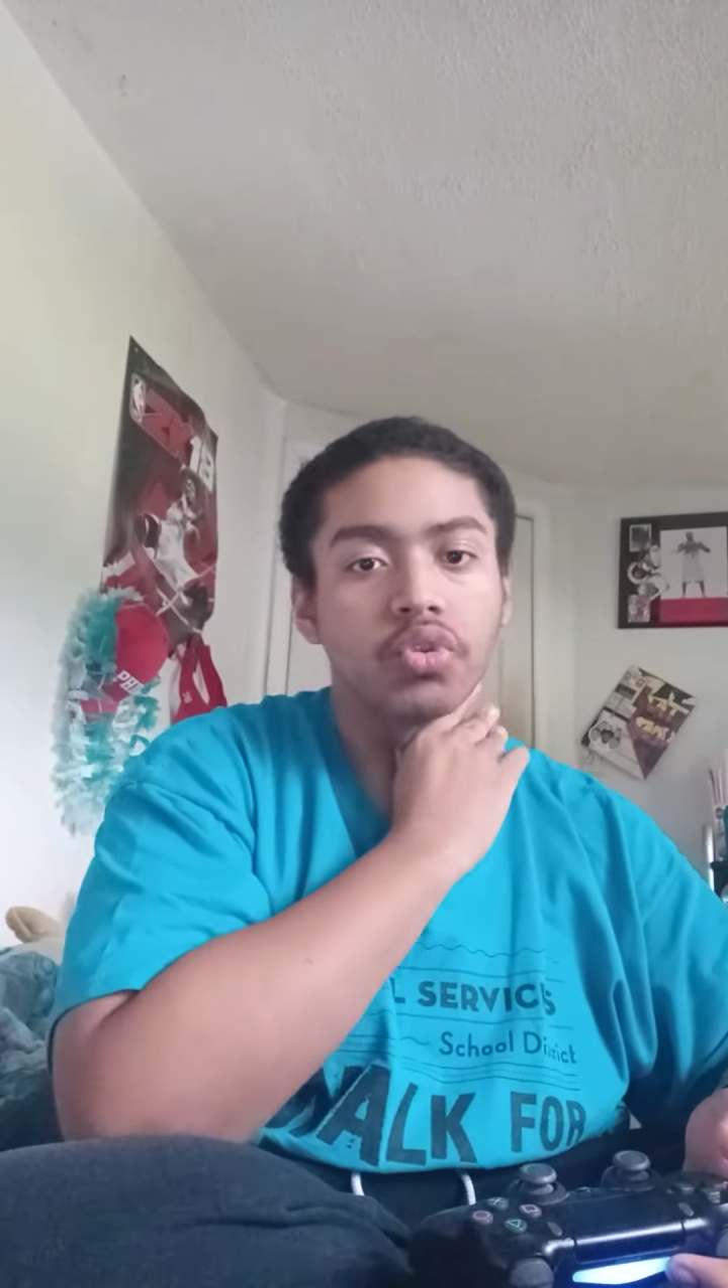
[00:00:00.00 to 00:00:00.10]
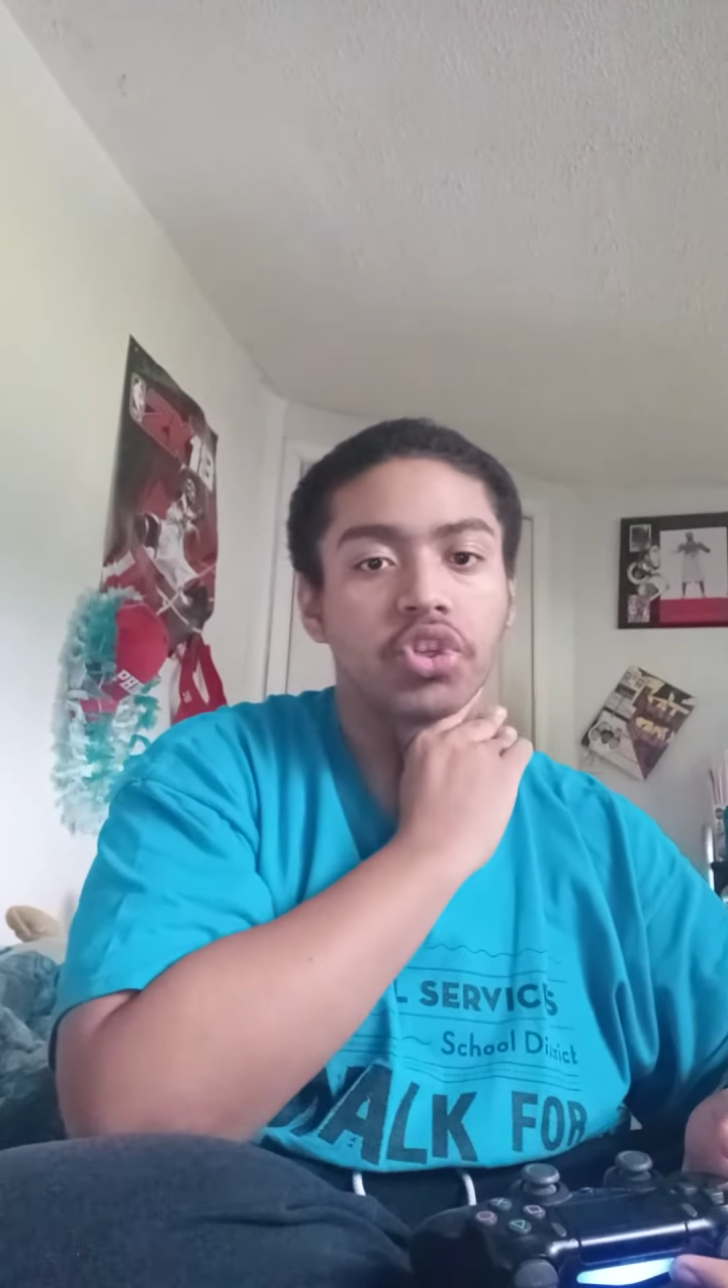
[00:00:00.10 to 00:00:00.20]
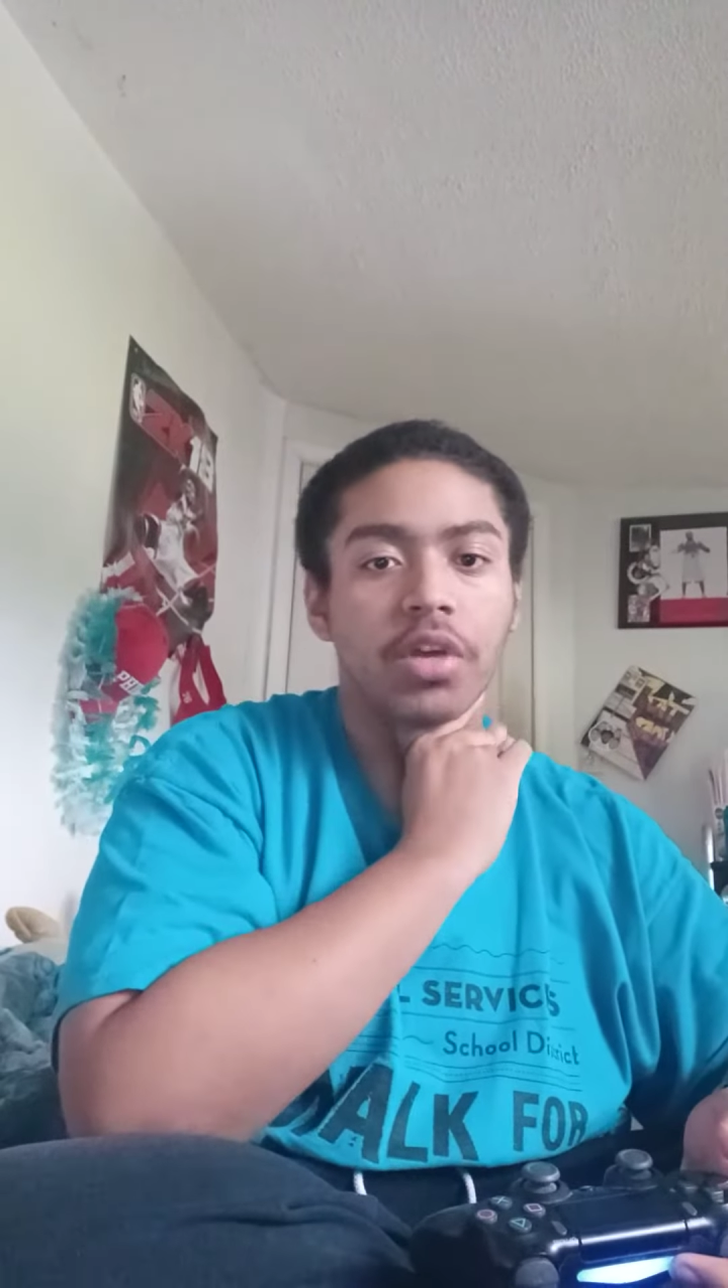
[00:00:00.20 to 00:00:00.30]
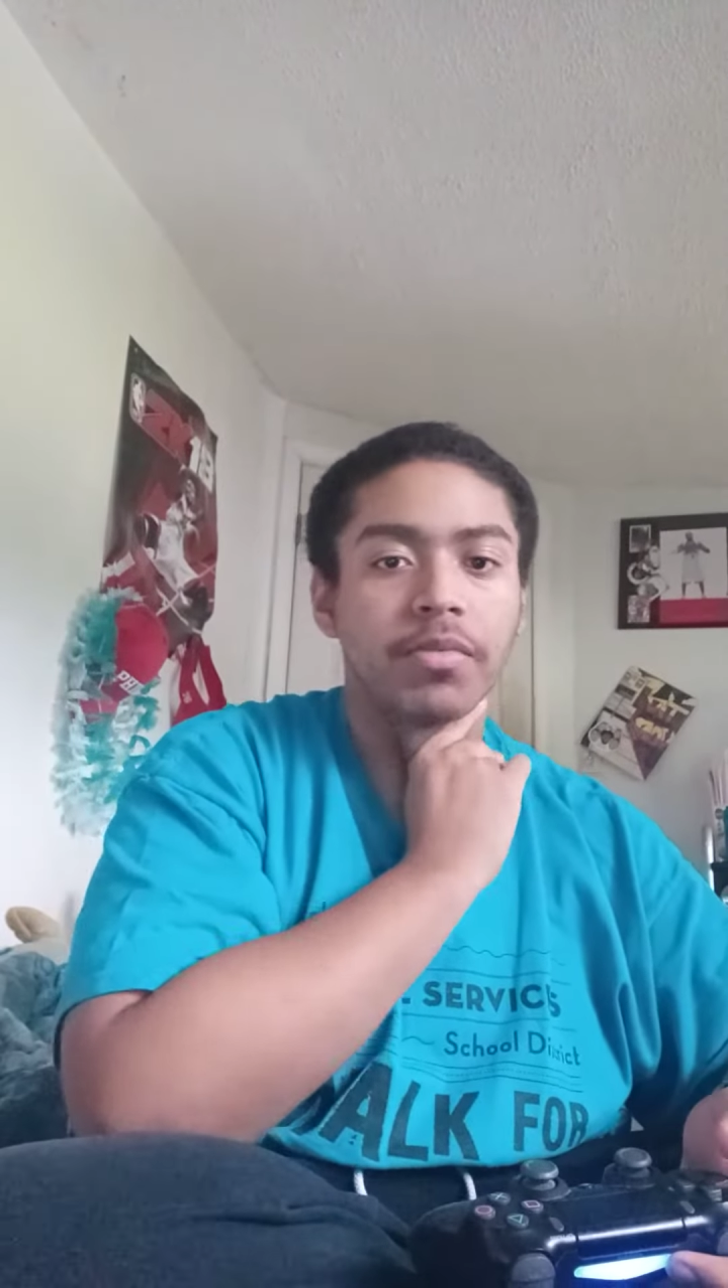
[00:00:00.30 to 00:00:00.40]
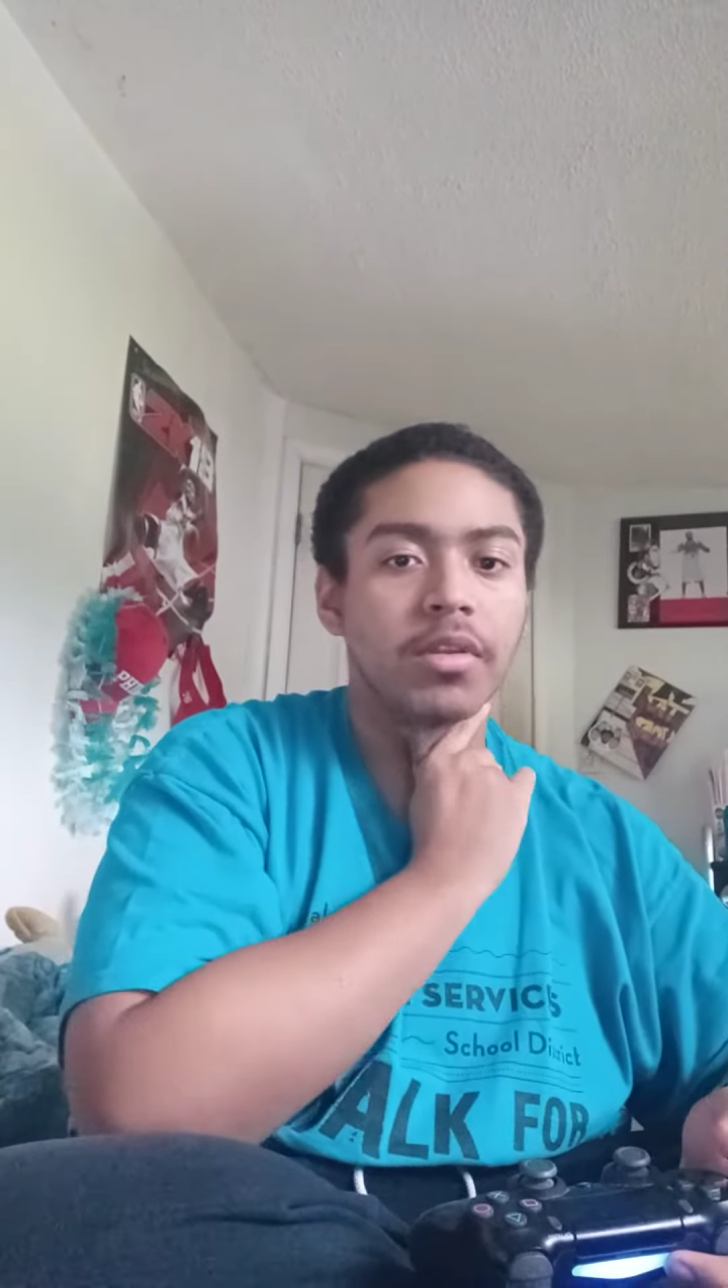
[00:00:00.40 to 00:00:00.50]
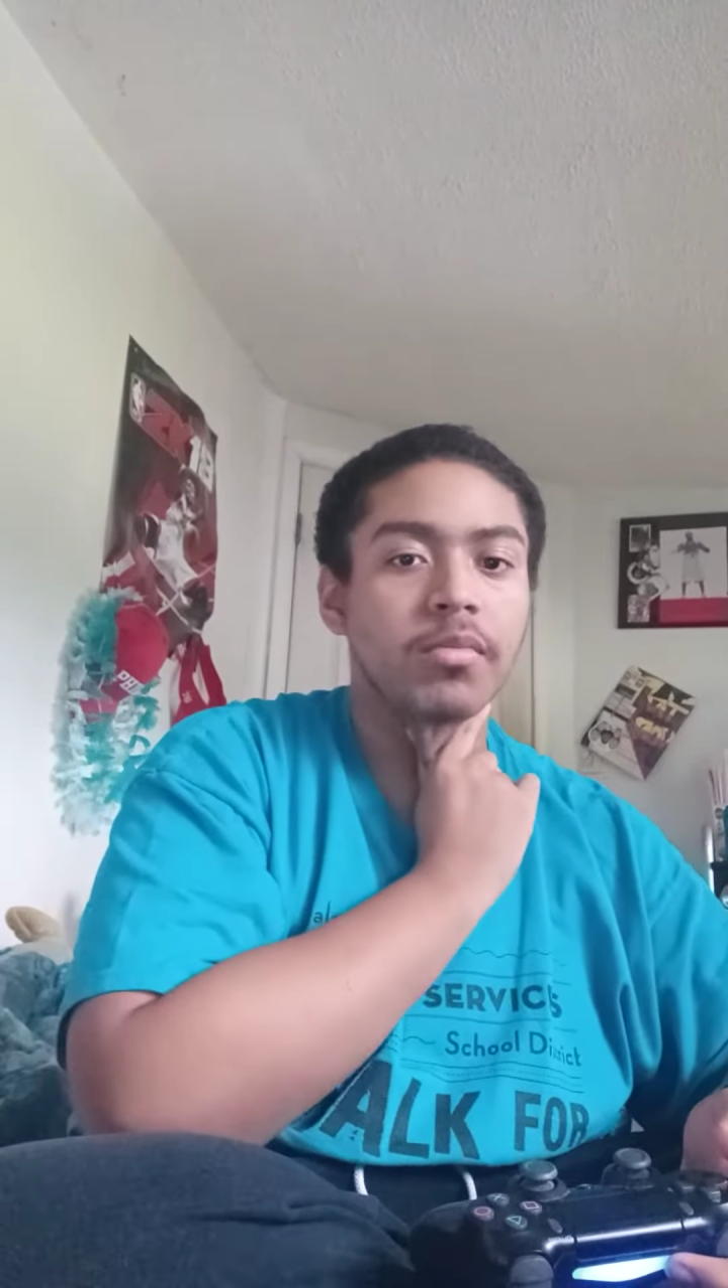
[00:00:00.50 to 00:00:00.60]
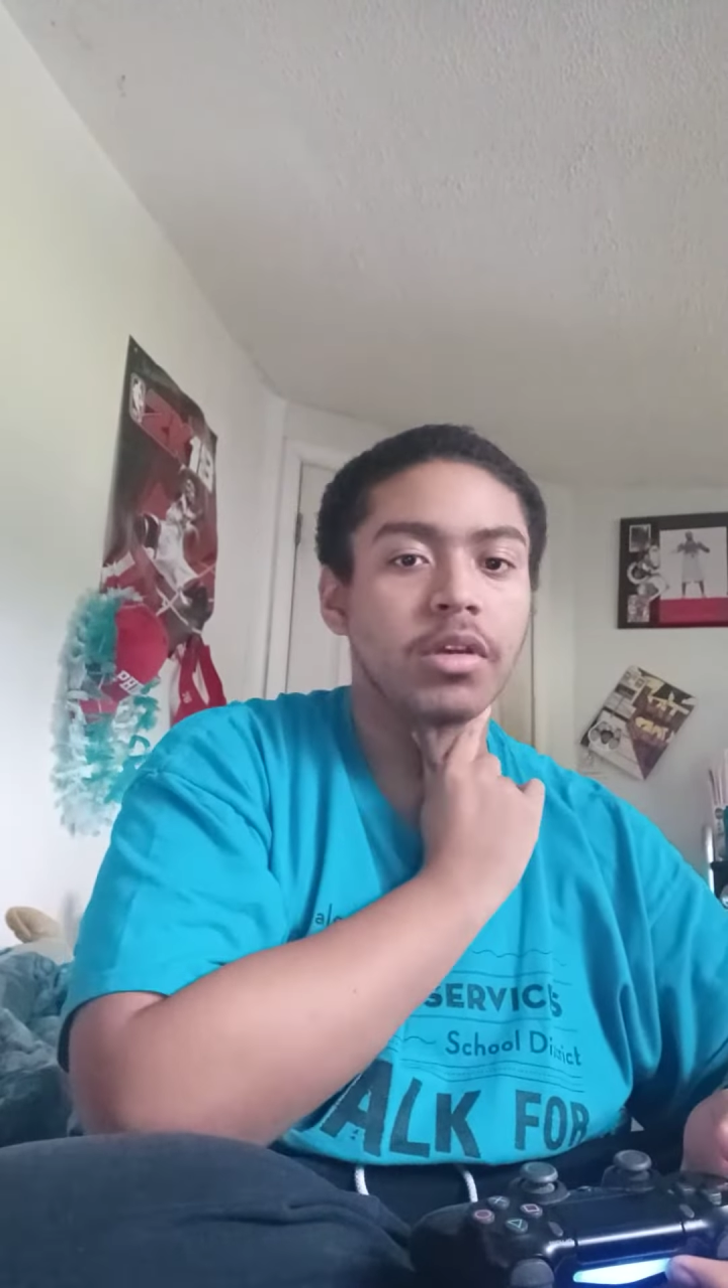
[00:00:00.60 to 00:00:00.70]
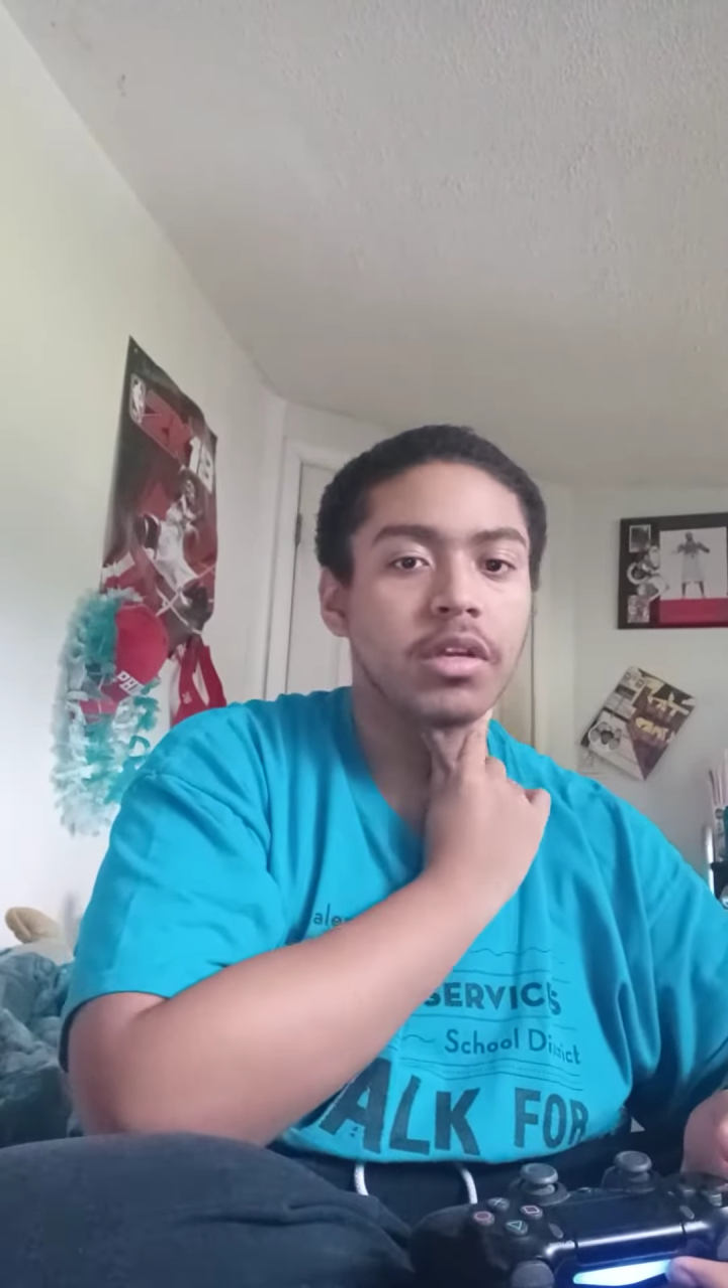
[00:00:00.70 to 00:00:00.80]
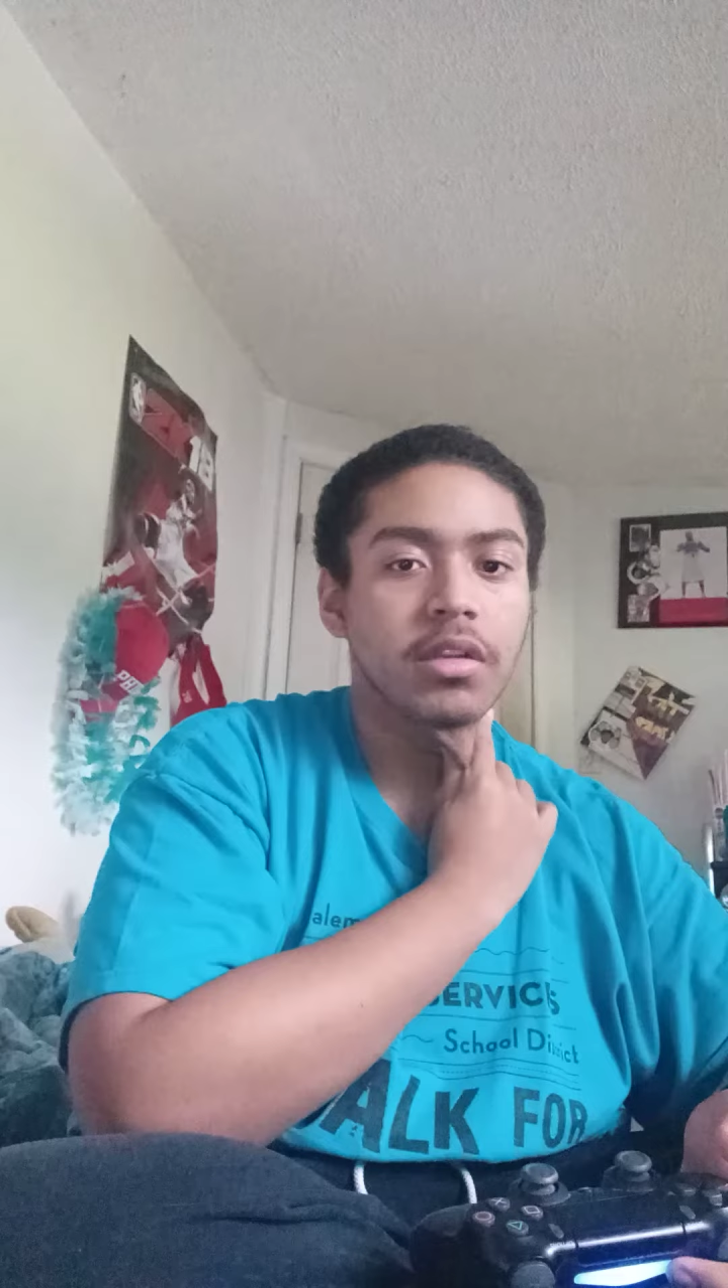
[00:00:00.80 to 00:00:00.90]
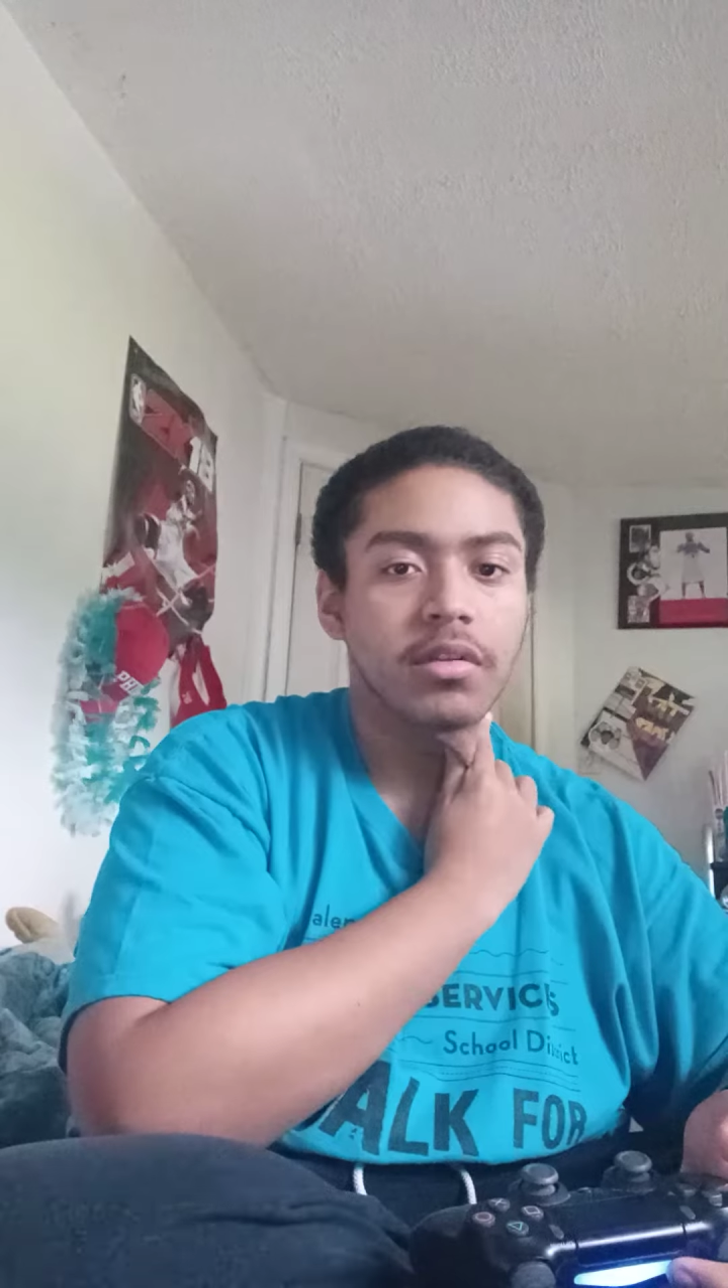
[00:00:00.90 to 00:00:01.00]
something,
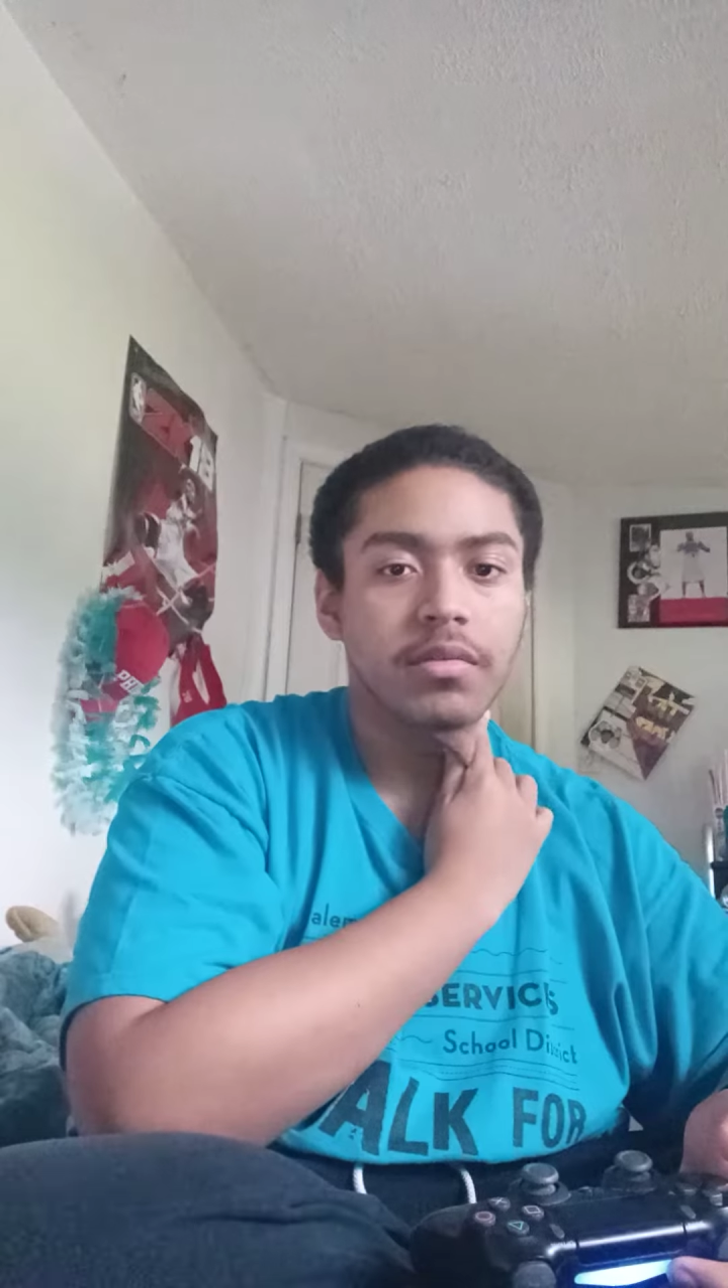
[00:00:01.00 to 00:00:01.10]
man.